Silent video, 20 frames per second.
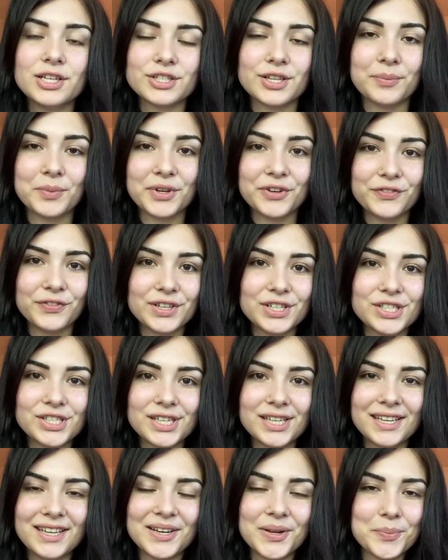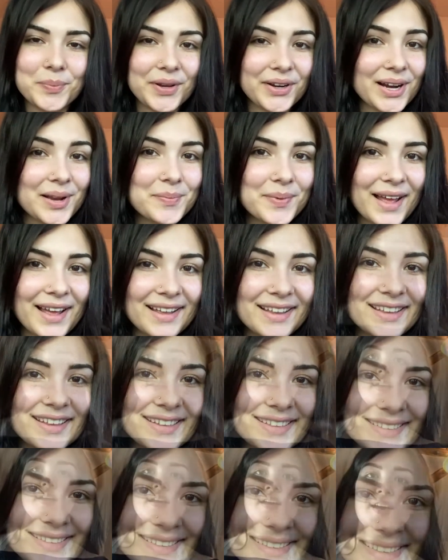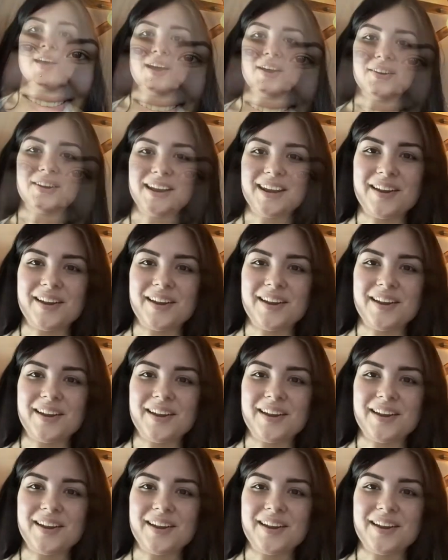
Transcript: So I'm going to finish it and I'll be right back. All right,